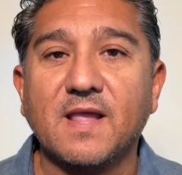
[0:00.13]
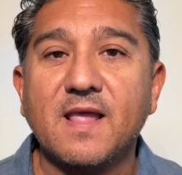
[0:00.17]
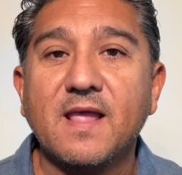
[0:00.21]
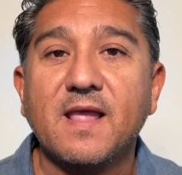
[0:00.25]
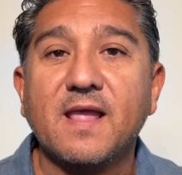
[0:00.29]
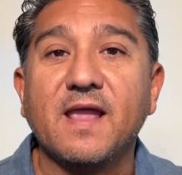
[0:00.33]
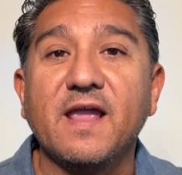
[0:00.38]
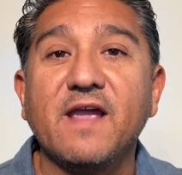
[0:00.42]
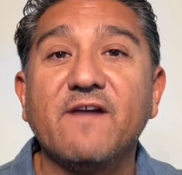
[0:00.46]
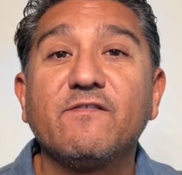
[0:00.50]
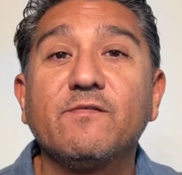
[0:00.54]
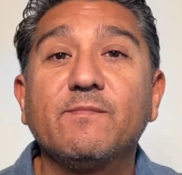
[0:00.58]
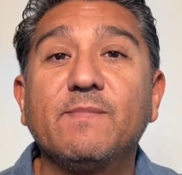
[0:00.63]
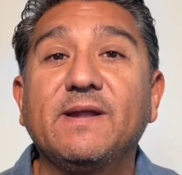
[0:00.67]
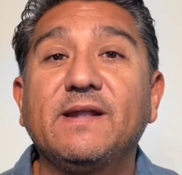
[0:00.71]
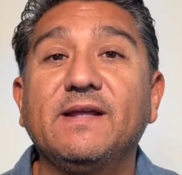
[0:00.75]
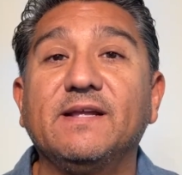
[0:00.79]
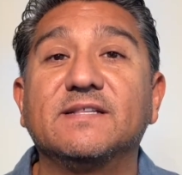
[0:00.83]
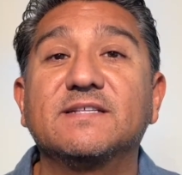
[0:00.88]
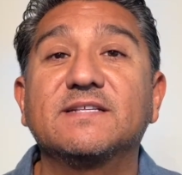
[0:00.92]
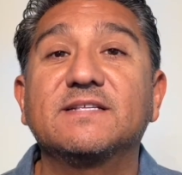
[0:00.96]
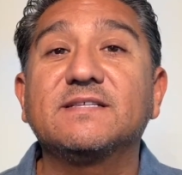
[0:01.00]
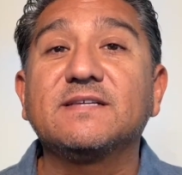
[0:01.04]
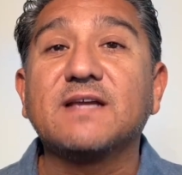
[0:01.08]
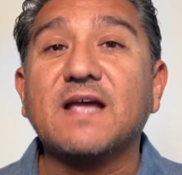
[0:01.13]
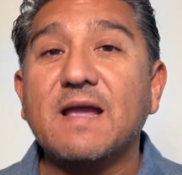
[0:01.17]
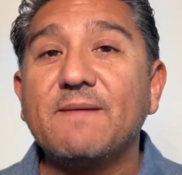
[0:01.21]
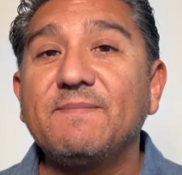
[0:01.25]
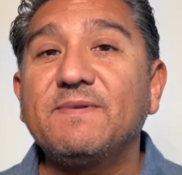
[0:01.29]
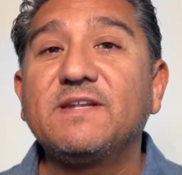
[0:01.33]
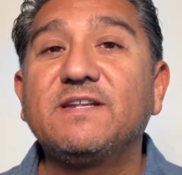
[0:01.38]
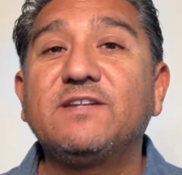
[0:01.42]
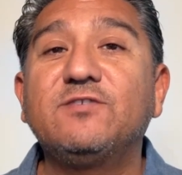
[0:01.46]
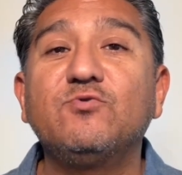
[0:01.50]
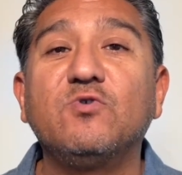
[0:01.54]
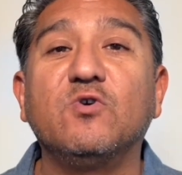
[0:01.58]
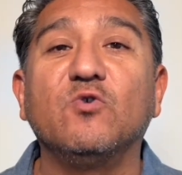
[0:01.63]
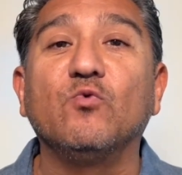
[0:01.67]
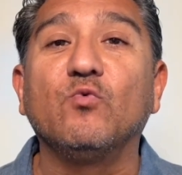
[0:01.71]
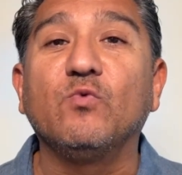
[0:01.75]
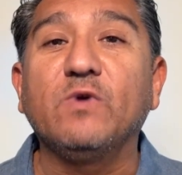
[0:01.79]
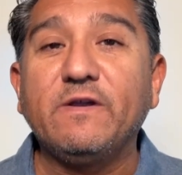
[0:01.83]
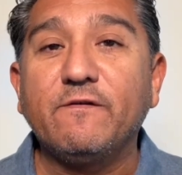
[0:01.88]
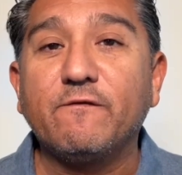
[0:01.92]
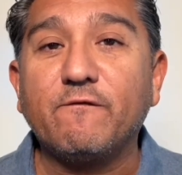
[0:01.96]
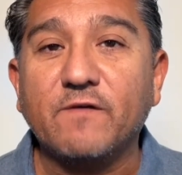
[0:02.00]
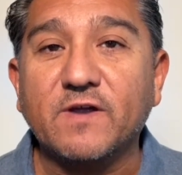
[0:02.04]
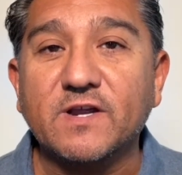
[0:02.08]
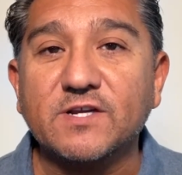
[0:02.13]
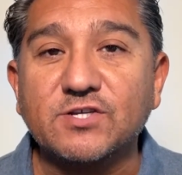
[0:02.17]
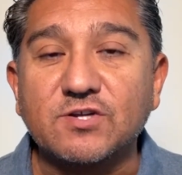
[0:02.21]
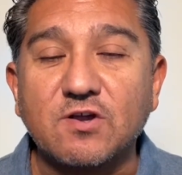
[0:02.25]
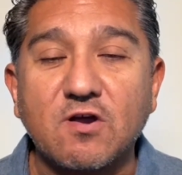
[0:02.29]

Hey everybody, it's time to do a refresh